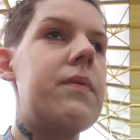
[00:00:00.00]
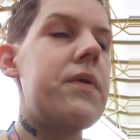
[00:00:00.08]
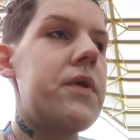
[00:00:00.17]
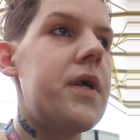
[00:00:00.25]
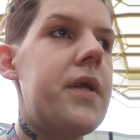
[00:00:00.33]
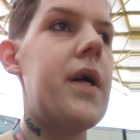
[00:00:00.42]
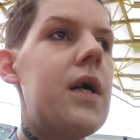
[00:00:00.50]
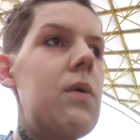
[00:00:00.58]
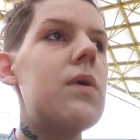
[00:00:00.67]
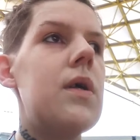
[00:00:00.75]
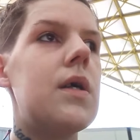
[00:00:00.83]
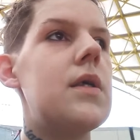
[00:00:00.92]
it there
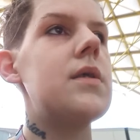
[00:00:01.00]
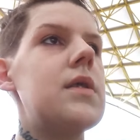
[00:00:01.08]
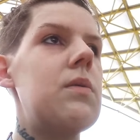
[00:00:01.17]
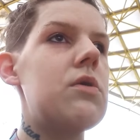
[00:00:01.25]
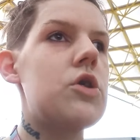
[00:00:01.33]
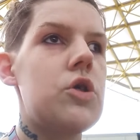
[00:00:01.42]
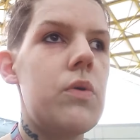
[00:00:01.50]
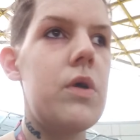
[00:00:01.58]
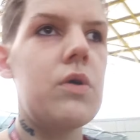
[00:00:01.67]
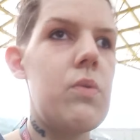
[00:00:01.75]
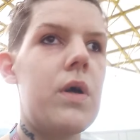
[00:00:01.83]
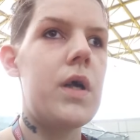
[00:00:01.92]
now, and I will show
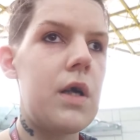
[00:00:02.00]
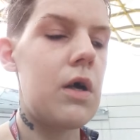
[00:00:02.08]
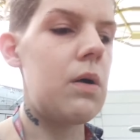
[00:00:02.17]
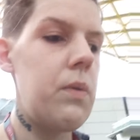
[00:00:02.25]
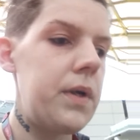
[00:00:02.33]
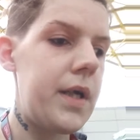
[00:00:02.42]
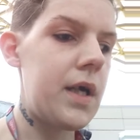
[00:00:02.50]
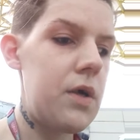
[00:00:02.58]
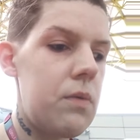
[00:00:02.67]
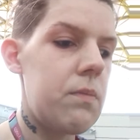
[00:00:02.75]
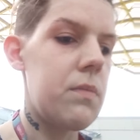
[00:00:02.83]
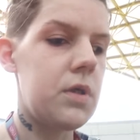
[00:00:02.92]
you what I got when I get
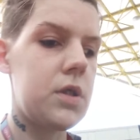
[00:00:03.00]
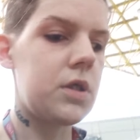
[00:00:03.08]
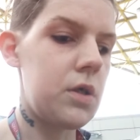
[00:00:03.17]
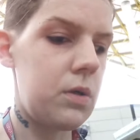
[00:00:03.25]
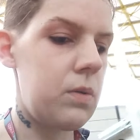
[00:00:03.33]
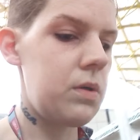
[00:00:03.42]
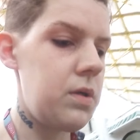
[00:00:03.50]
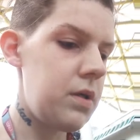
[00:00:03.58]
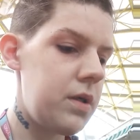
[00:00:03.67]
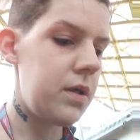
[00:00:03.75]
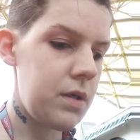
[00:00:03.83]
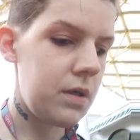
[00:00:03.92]
home. So,
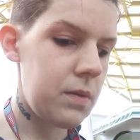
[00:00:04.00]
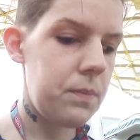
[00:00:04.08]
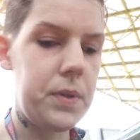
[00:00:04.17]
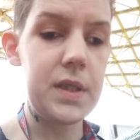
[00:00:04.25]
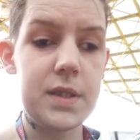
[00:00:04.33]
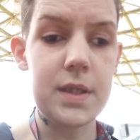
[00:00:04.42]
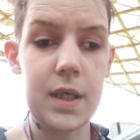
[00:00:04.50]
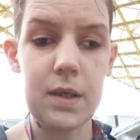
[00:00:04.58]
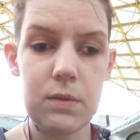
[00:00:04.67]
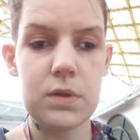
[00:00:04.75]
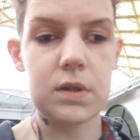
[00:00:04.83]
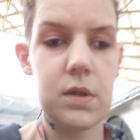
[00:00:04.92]
peace
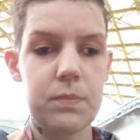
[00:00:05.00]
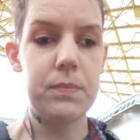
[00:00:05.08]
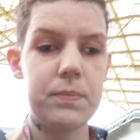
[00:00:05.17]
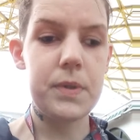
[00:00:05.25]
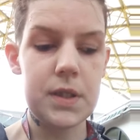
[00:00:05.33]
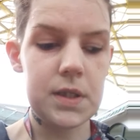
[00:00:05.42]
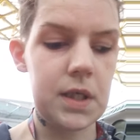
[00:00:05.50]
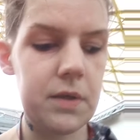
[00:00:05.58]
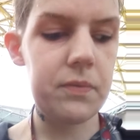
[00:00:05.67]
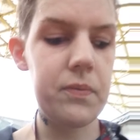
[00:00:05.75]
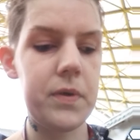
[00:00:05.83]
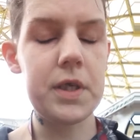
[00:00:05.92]
out, be
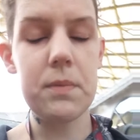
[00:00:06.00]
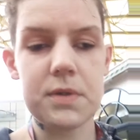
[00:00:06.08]
safe, keep